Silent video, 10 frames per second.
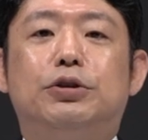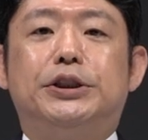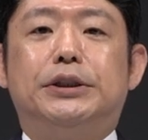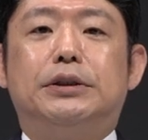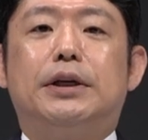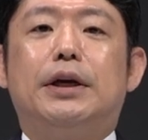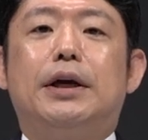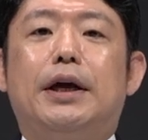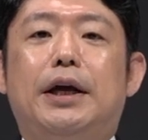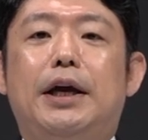The
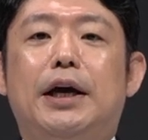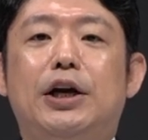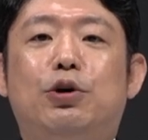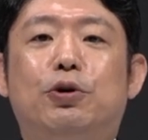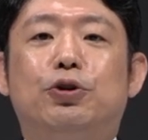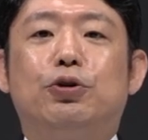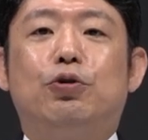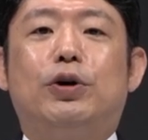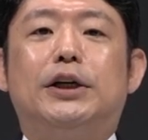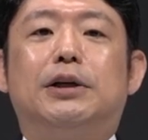AI Robot
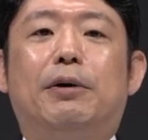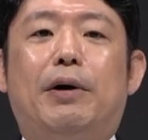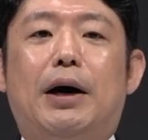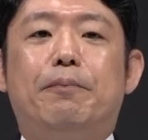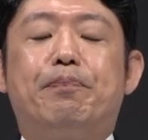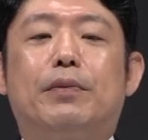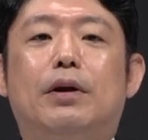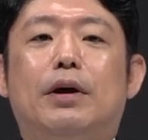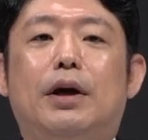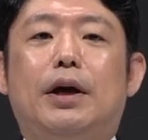Association, established in
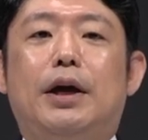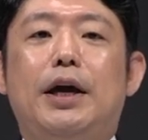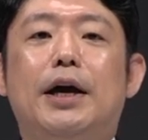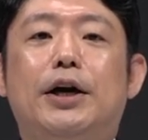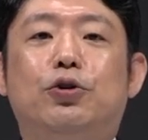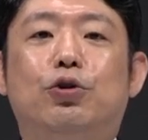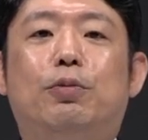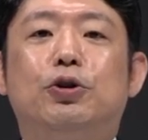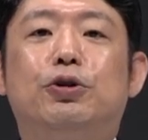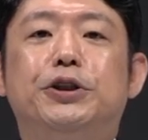December last year,
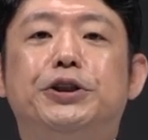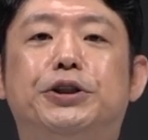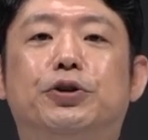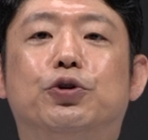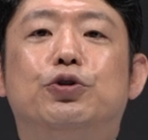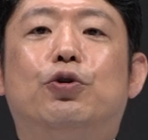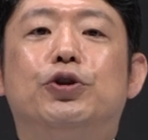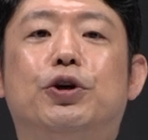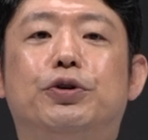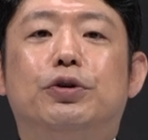aims to
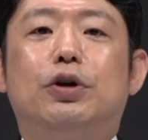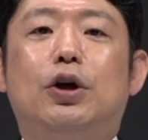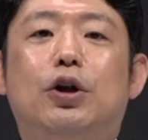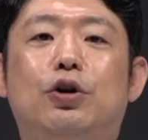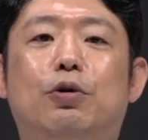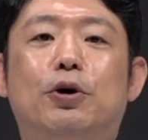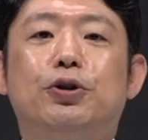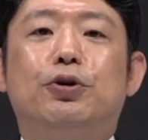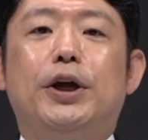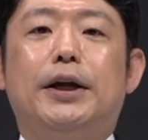build a robot data
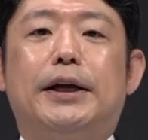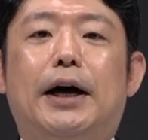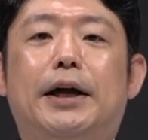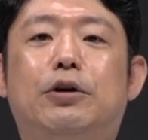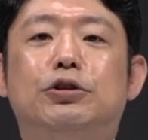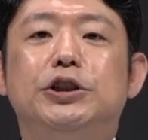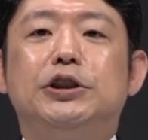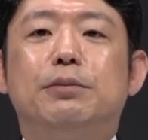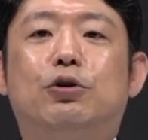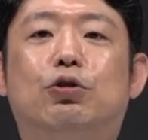ecosystem
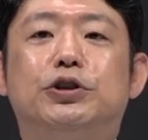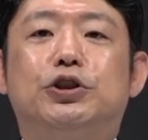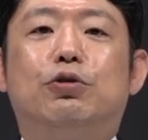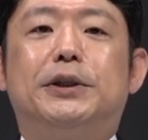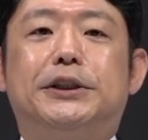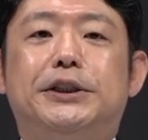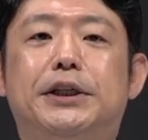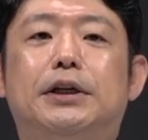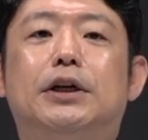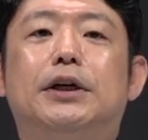by integrating AI
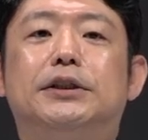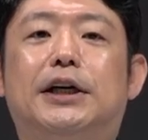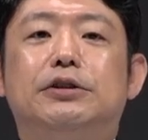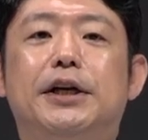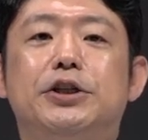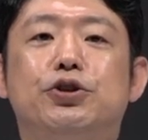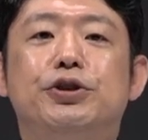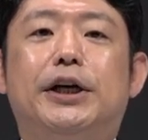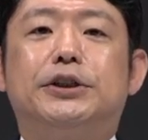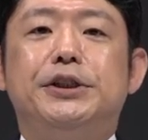and robotics
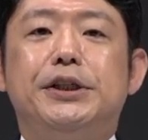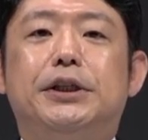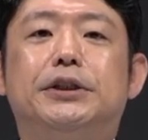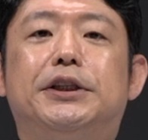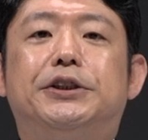technologies.